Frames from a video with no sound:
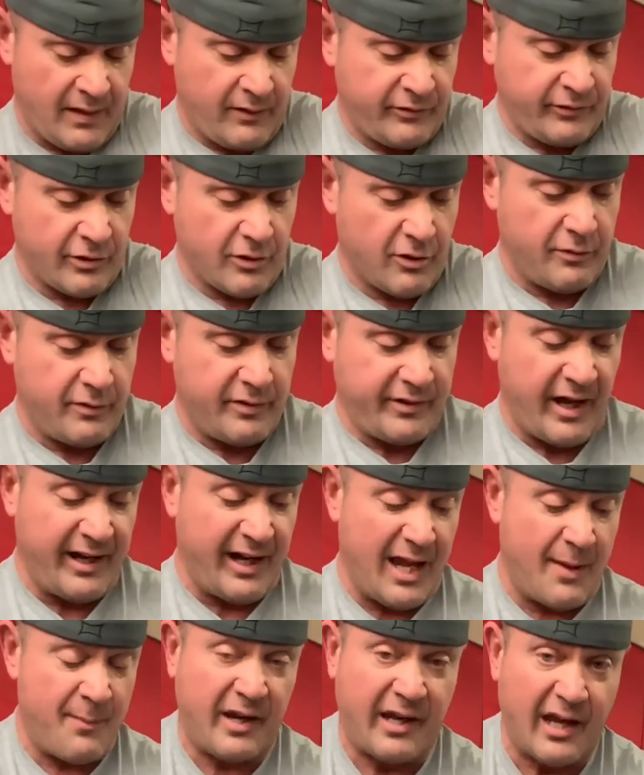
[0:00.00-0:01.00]
So
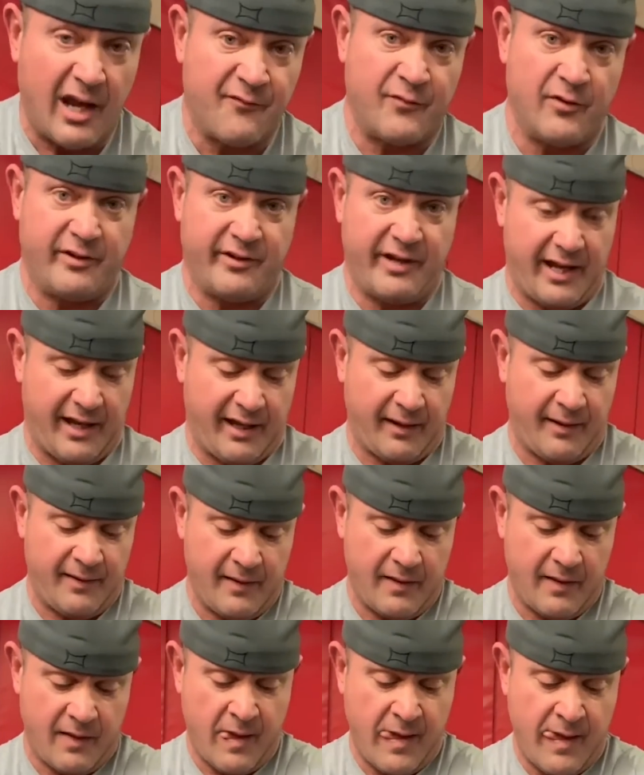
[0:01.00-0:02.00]
dynamic effort day,
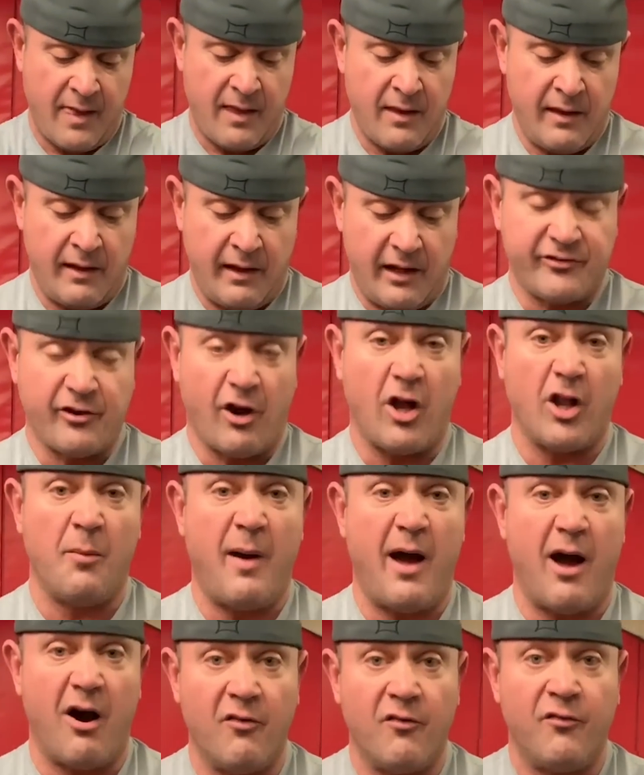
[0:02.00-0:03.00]
it's all
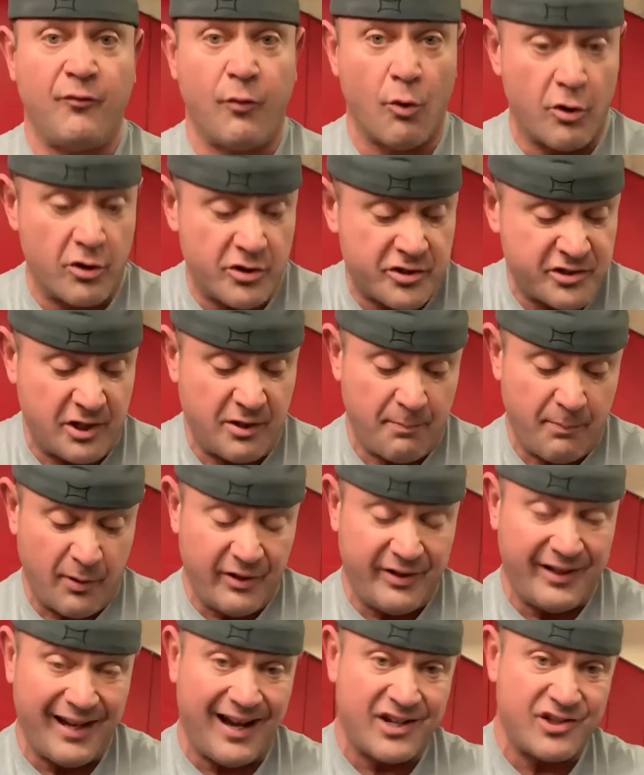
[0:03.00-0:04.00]
about force
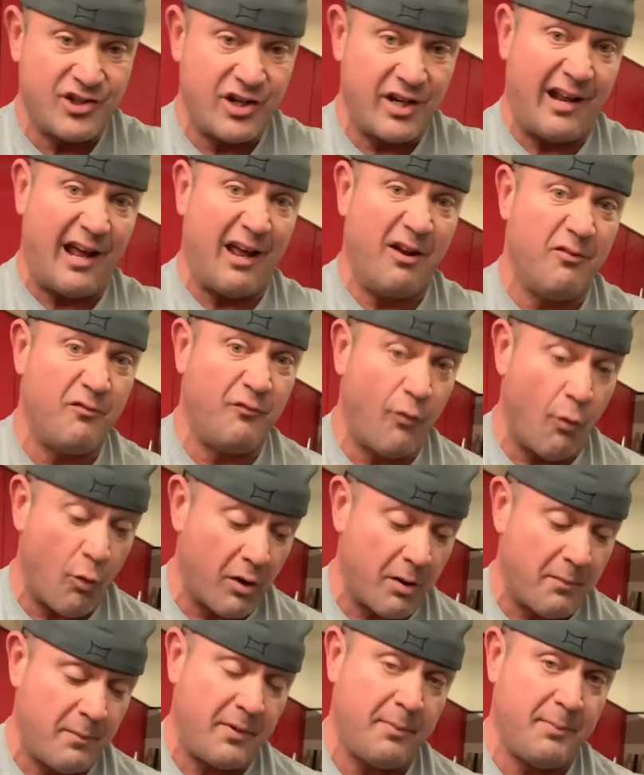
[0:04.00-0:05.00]
production and
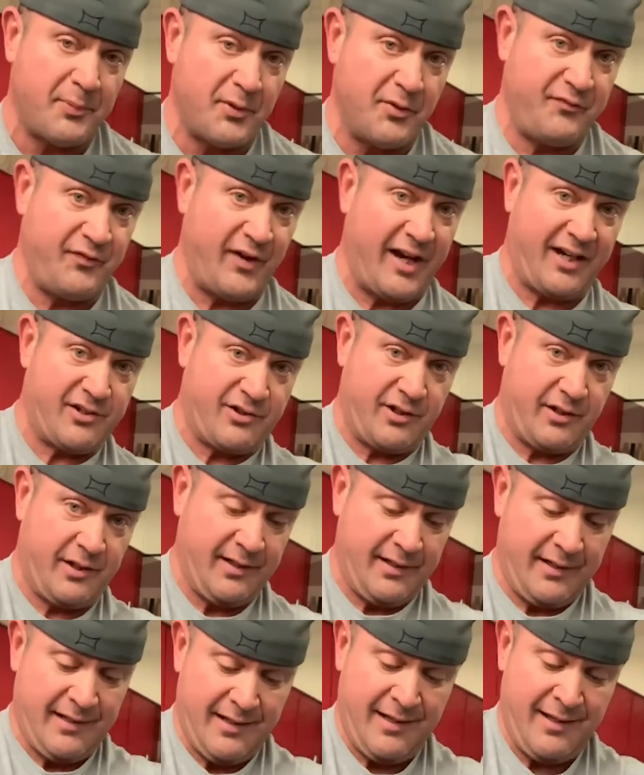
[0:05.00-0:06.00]
form perfection.
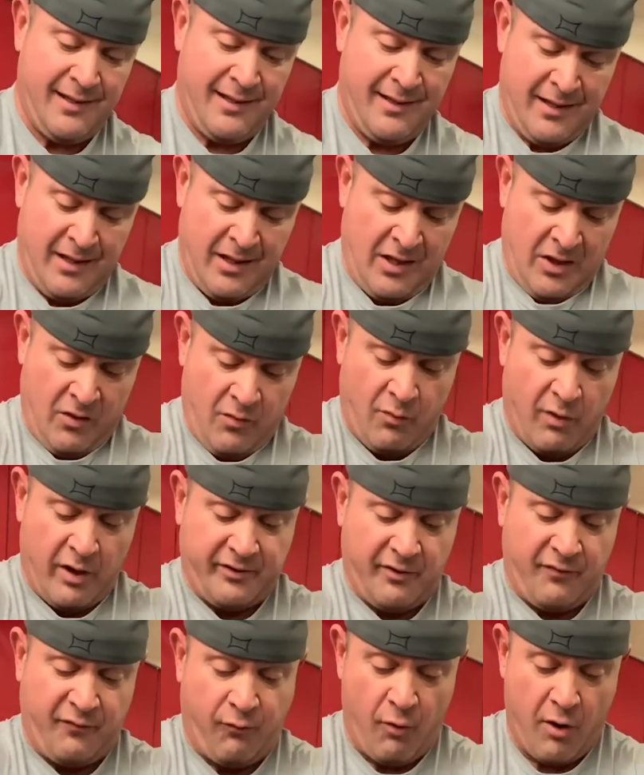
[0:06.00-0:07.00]
You
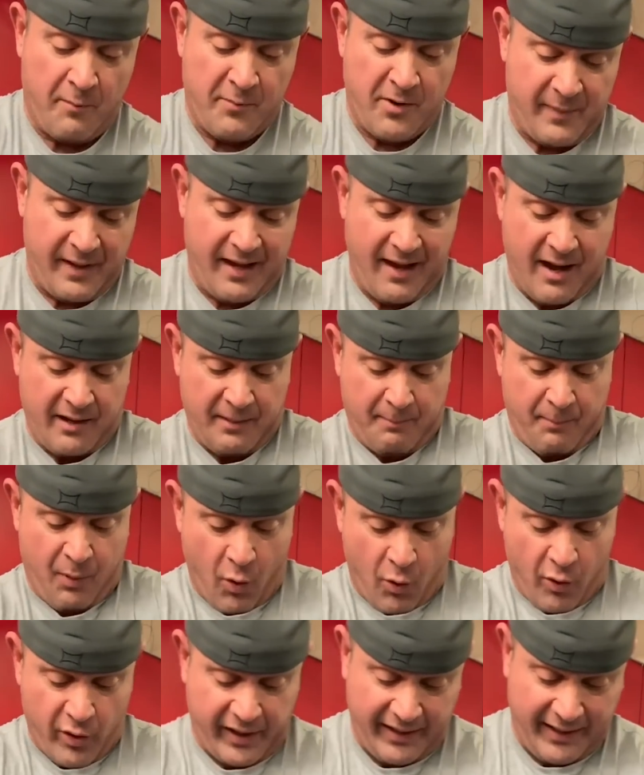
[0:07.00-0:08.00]
want the form to be on
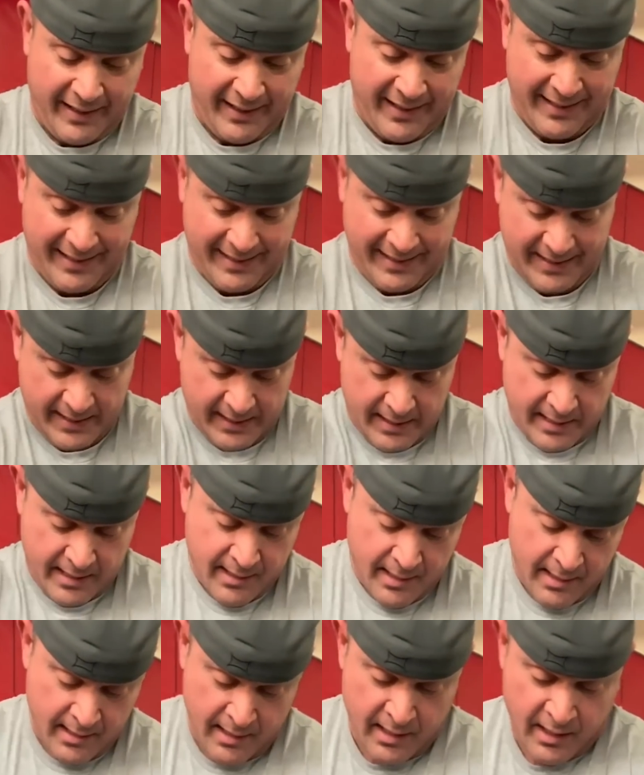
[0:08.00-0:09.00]
point.
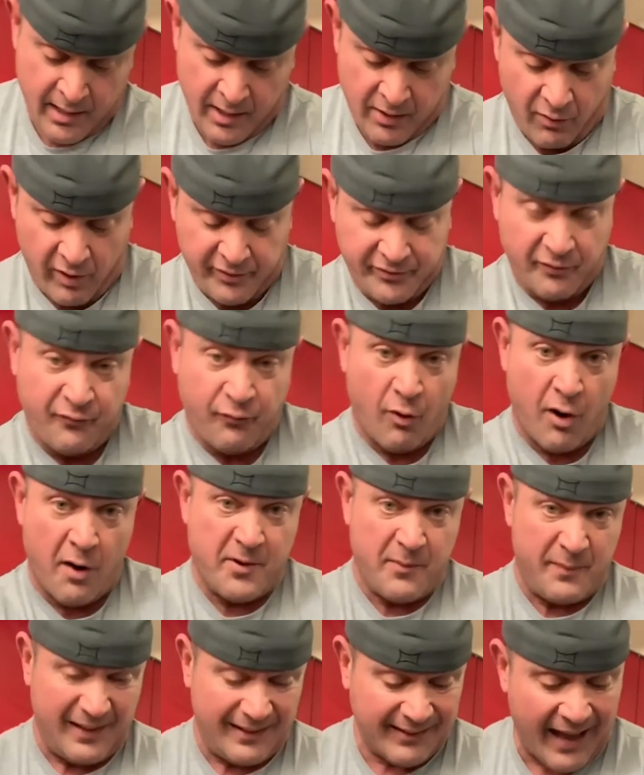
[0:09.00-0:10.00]
You want the
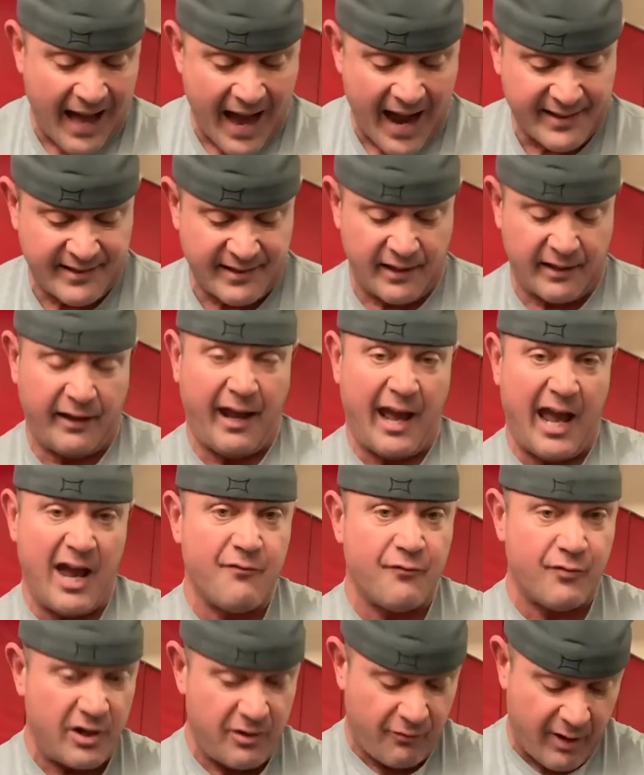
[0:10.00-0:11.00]
form to be locked in.
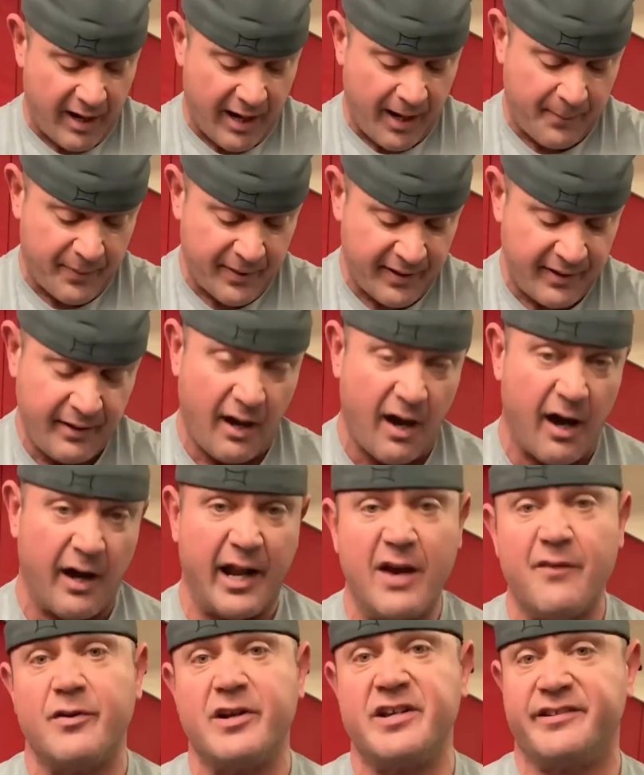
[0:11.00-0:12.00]
Every rep
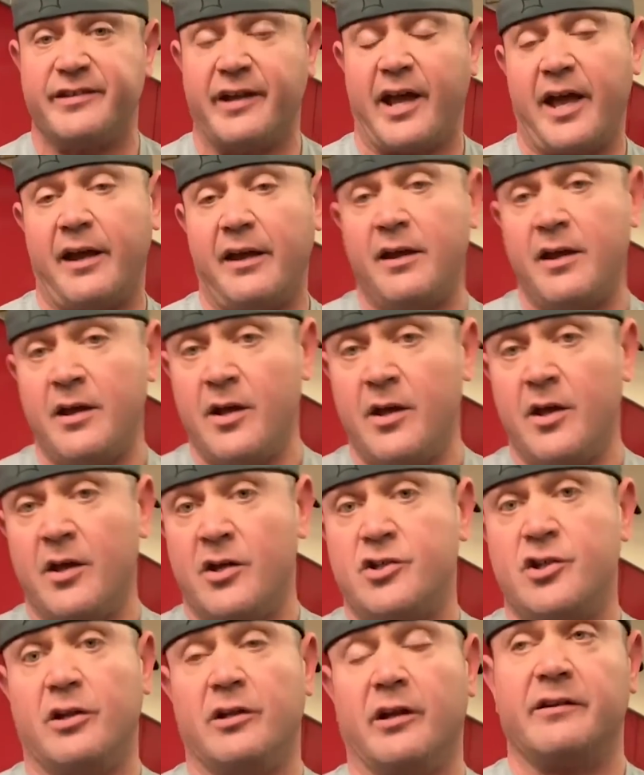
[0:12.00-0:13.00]
on every set
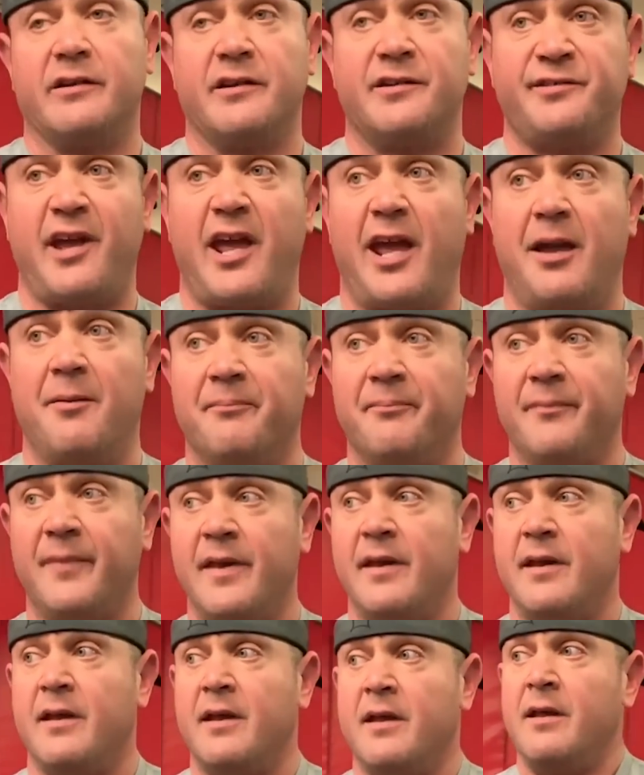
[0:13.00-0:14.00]
should look the same.
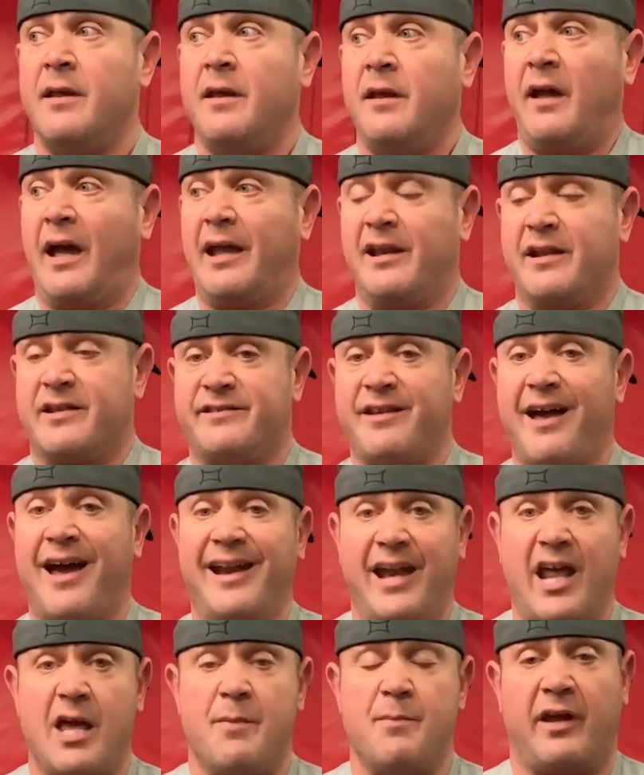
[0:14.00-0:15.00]
And it's
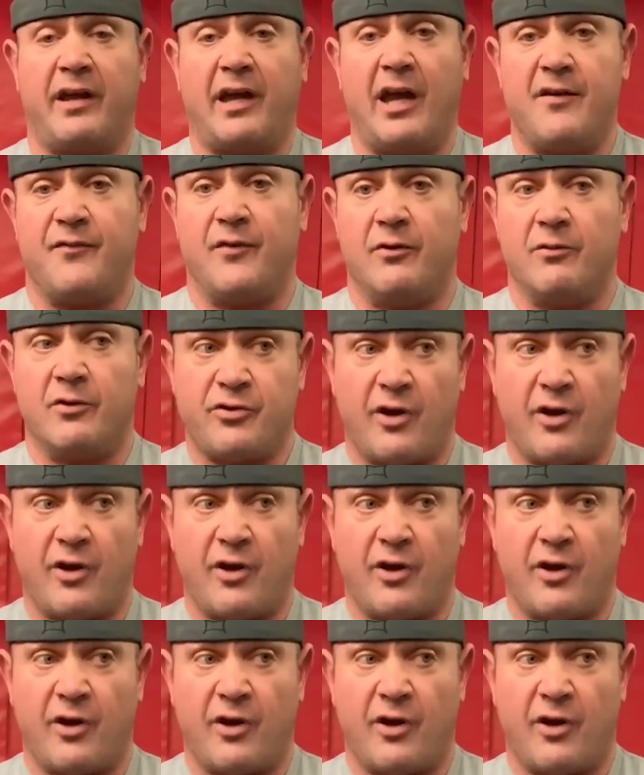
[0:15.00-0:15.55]
dynamic effort.